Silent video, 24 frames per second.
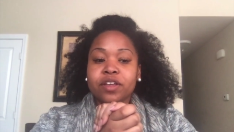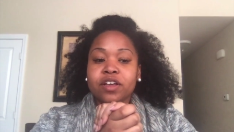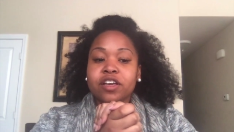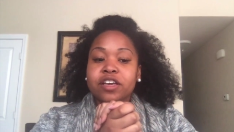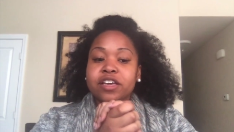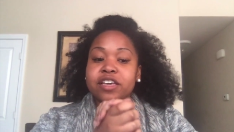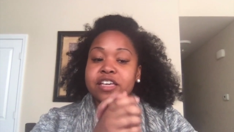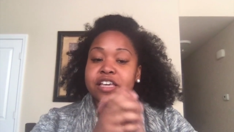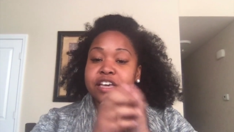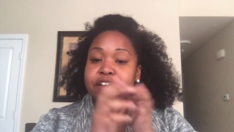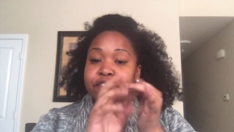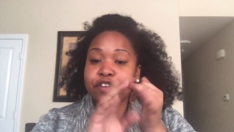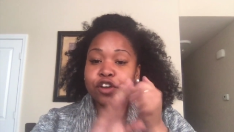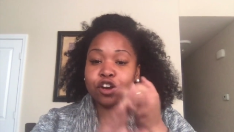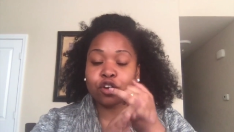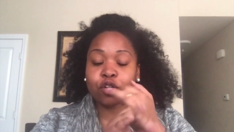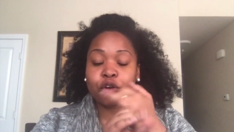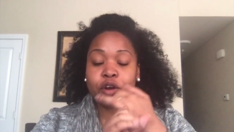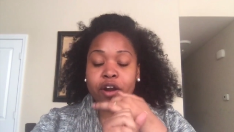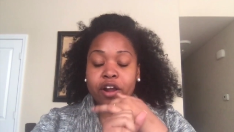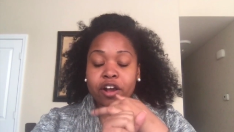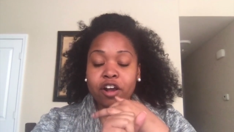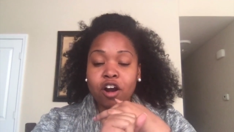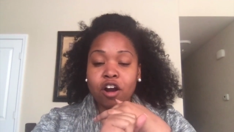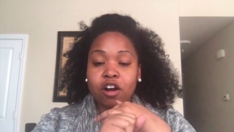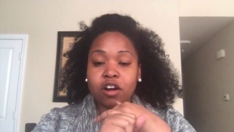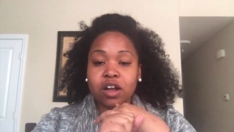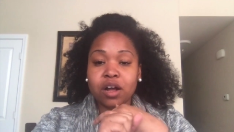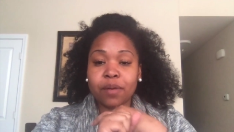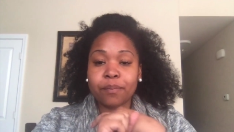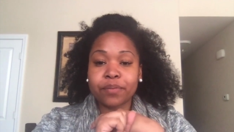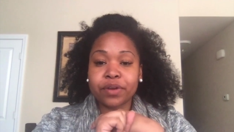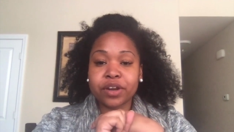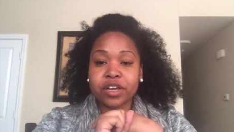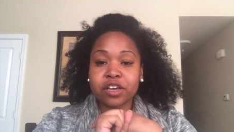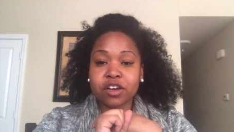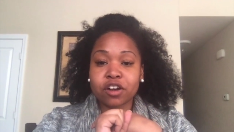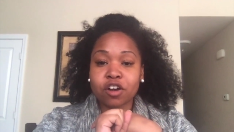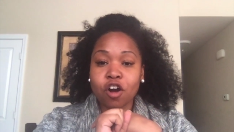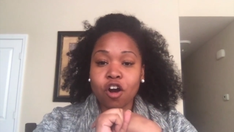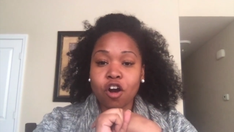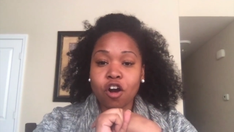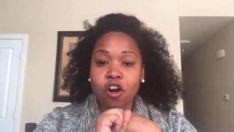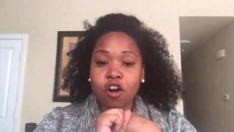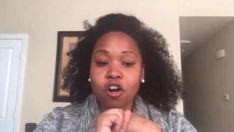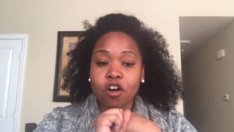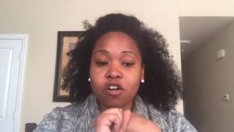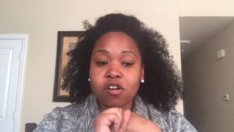give your credit card company a
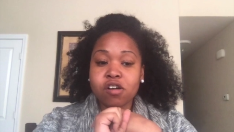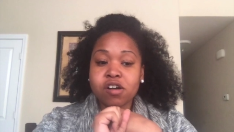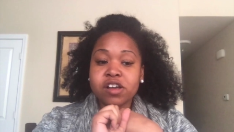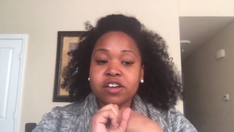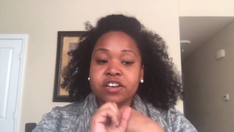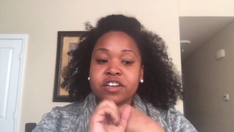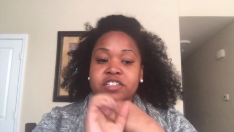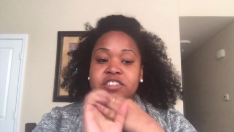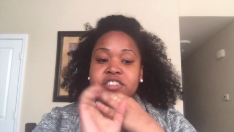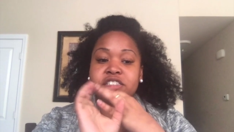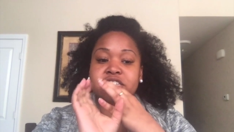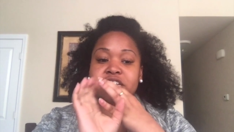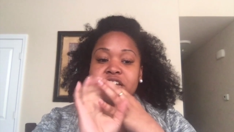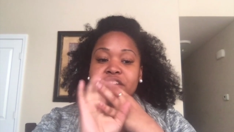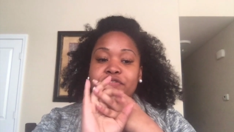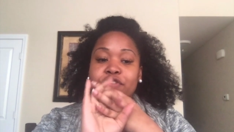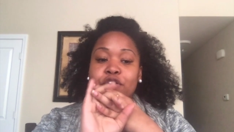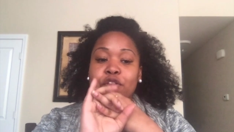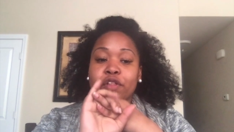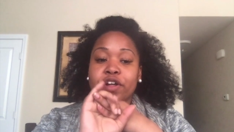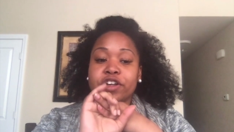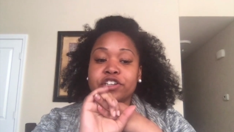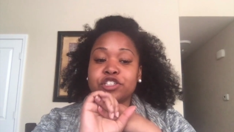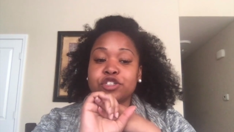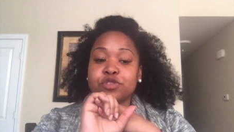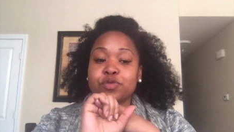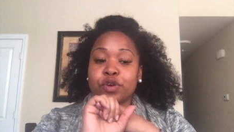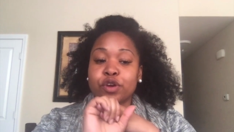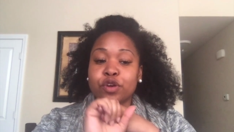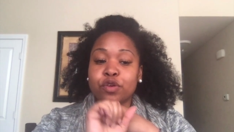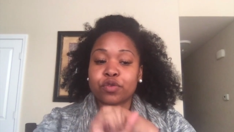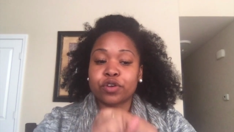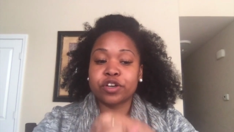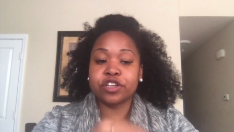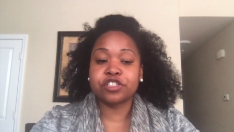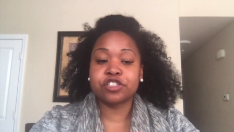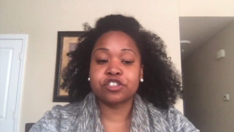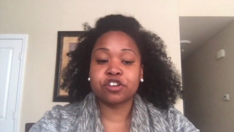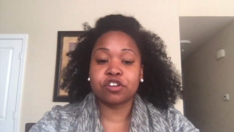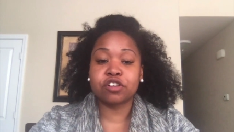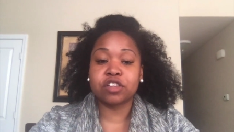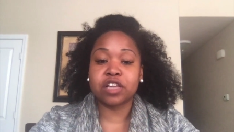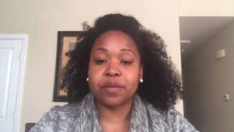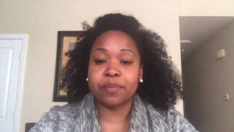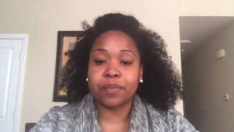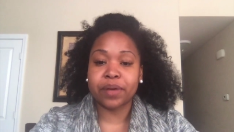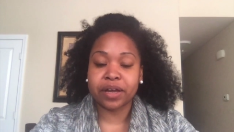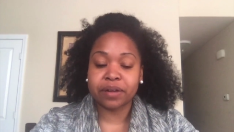call to see if they'll let you increase your
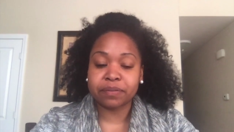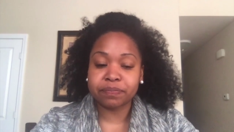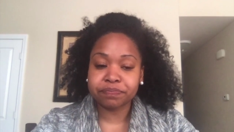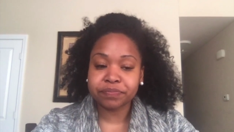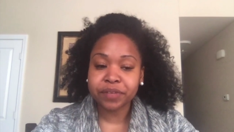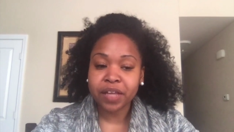limit.